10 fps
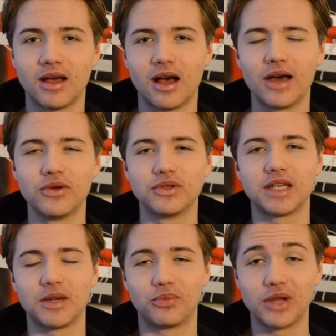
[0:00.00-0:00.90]
I use
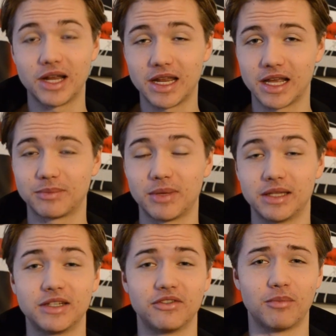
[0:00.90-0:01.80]
a pretty
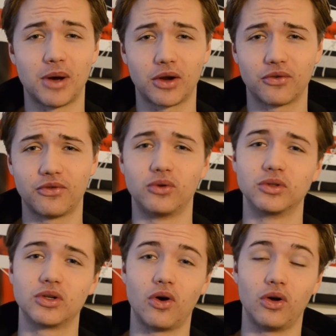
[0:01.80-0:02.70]
inexpensive microphone
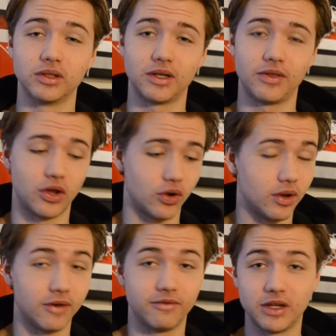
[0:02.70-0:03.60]
called the
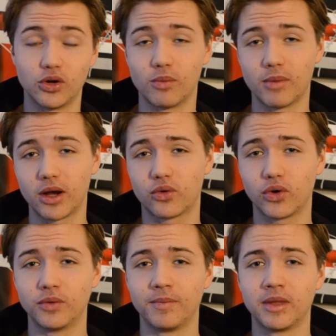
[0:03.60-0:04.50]
Rode Video
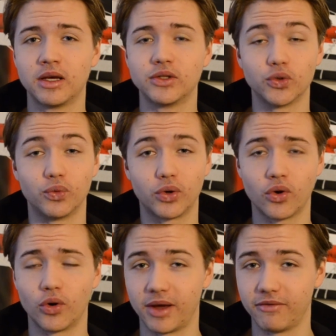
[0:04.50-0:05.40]
Micro to
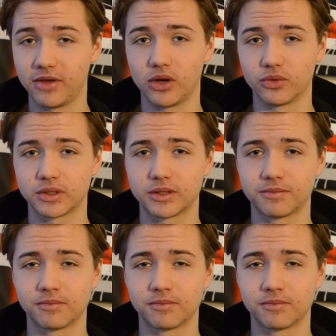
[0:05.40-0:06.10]
record my videos.